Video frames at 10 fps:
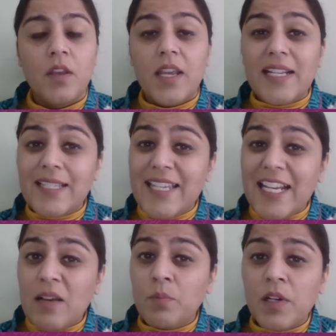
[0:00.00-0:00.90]
Its
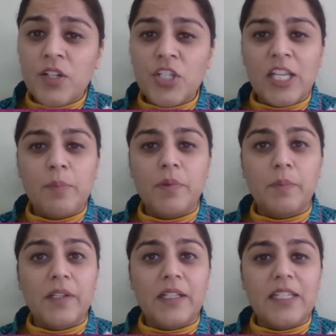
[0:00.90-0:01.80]
data merge
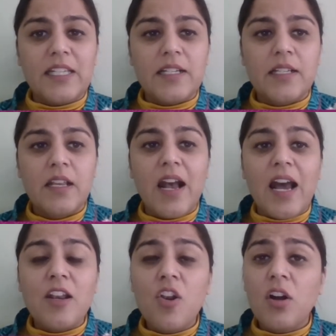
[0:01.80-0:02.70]
capabilities
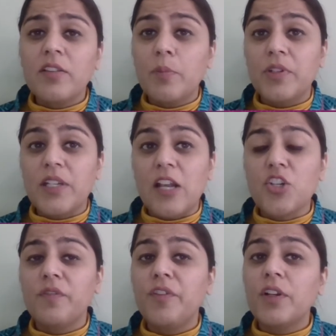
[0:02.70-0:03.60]
unlock the
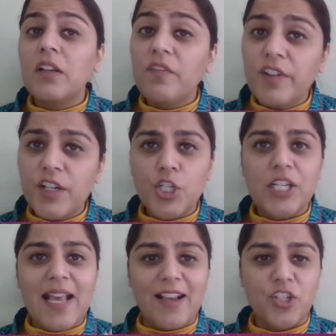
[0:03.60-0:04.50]
potential for
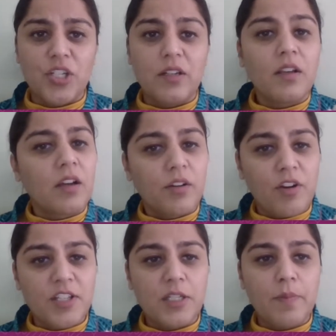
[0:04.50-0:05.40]
convergent action
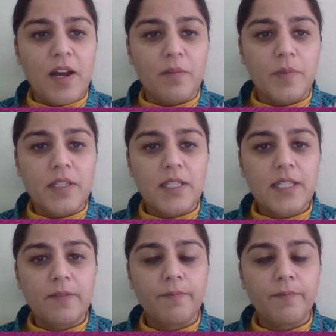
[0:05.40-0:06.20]
across departments.